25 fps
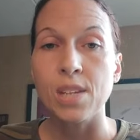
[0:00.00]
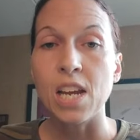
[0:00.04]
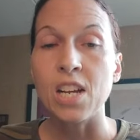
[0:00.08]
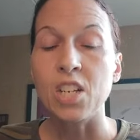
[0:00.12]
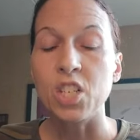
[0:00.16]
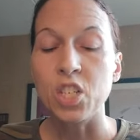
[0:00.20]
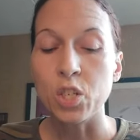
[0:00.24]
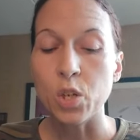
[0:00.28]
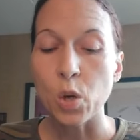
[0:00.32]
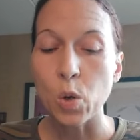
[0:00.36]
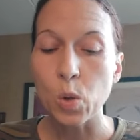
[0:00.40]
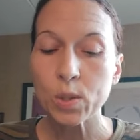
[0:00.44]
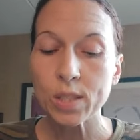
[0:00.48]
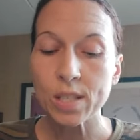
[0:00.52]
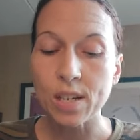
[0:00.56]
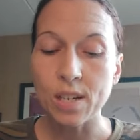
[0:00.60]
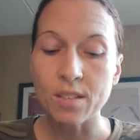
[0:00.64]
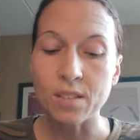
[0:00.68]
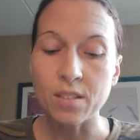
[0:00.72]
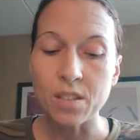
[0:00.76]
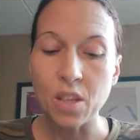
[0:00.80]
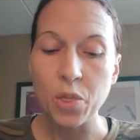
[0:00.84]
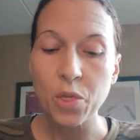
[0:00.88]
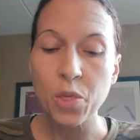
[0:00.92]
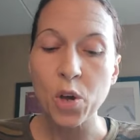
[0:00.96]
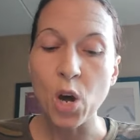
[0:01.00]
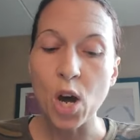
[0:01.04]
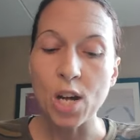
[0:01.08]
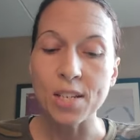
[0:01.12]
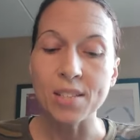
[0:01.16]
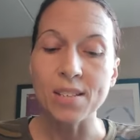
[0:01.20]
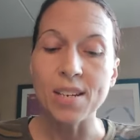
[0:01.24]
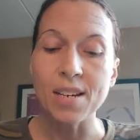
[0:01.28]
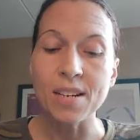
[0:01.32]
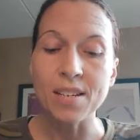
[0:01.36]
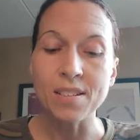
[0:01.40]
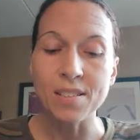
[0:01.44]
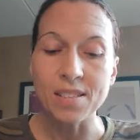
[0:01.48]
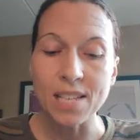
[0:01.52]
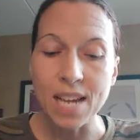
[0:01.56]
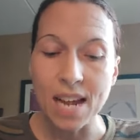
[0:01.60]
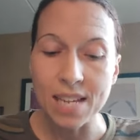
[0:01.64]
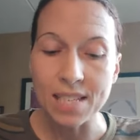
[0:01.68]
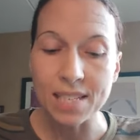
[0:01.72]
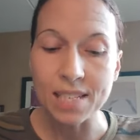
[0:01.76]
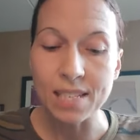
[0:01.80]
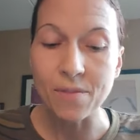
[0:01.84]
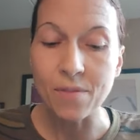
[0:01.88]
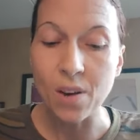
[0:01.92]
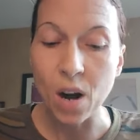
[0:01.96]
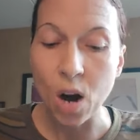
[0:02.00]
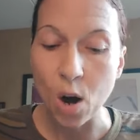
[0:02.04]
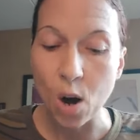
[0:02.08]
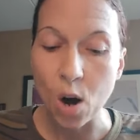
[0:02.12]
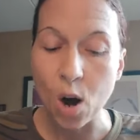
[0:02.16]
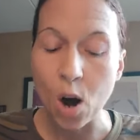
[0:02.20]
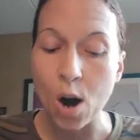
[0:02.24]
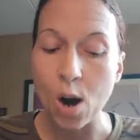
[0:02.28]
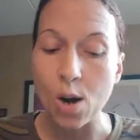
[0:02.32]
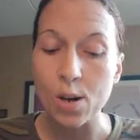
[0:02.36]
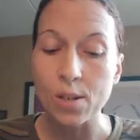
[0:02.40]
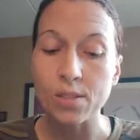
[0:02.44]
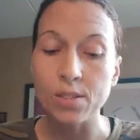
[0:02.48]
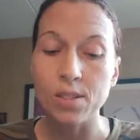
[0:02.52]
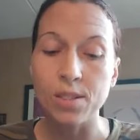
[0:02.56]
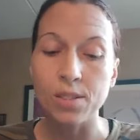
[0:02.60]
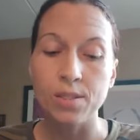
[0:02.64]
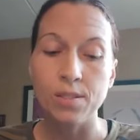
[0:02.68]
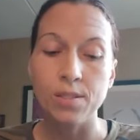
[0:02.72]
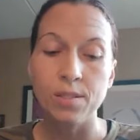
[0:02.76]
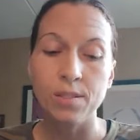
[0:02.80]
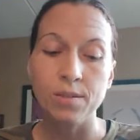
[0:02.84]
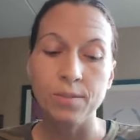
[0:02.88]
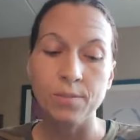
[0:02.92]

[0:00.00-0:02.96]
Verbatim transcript: and shows us the thoughts and intents of our hearts.